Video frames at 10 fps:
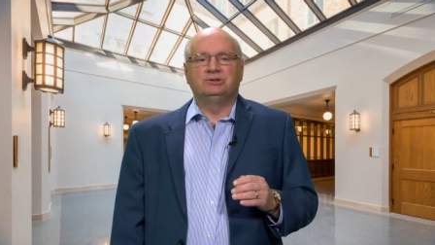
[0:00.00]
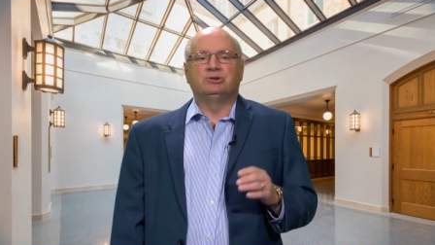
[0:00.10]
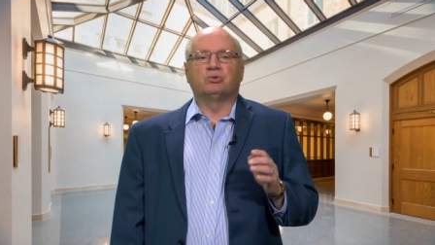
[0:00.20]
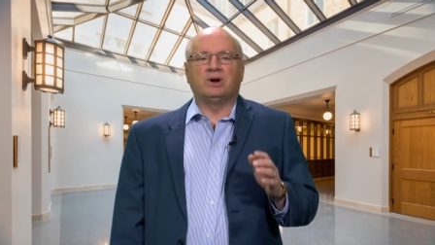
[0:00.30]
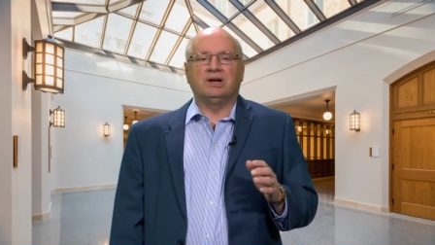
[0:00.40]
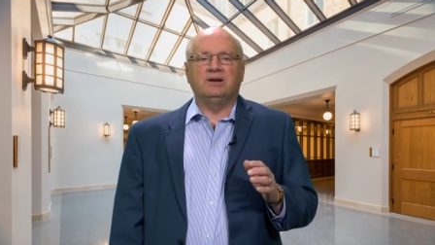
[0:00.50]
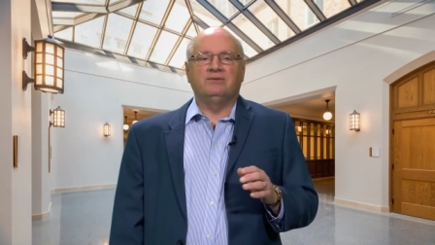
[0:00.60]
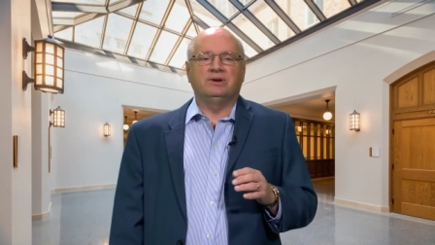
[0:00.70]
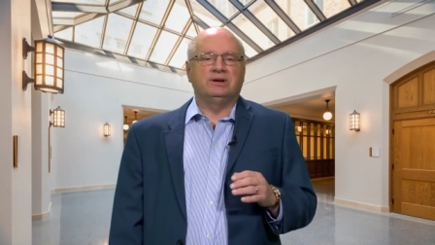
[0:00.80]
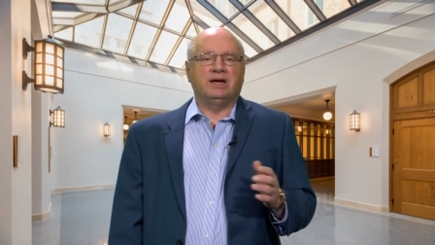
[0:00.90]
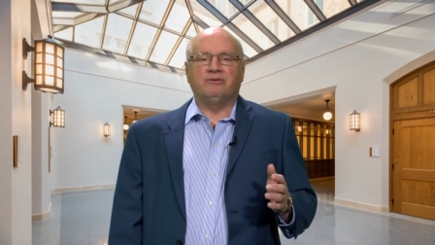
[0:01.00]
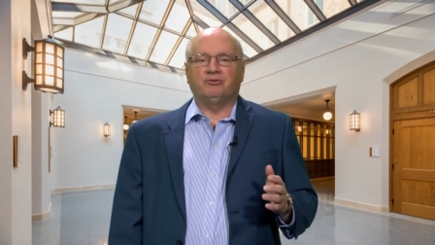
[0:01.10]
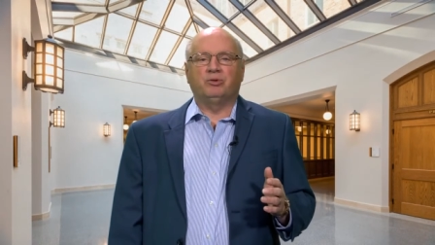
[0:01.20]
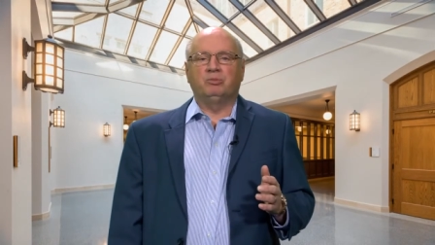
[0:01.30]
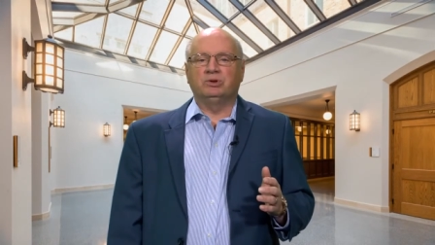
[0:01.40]
derived not
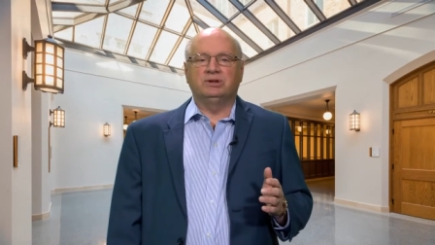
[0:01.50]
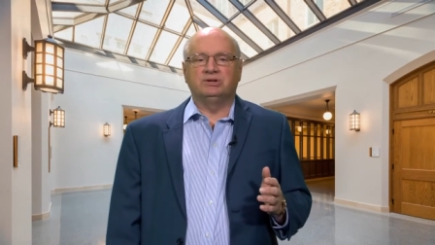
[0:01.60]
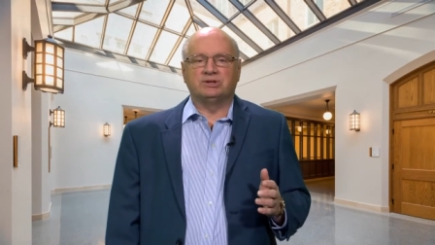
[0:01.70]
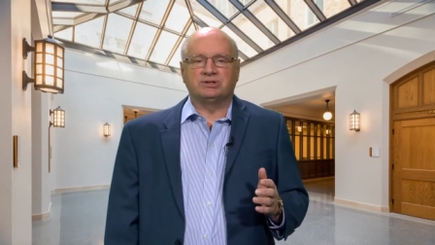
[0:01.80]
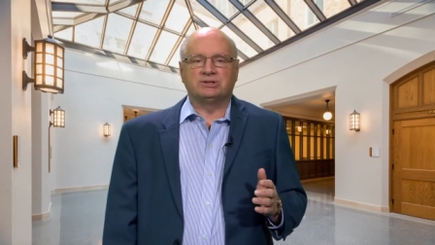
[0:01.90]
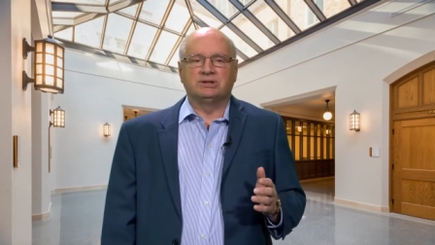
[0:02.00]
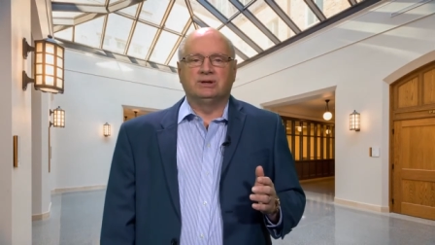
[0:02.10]
from religious,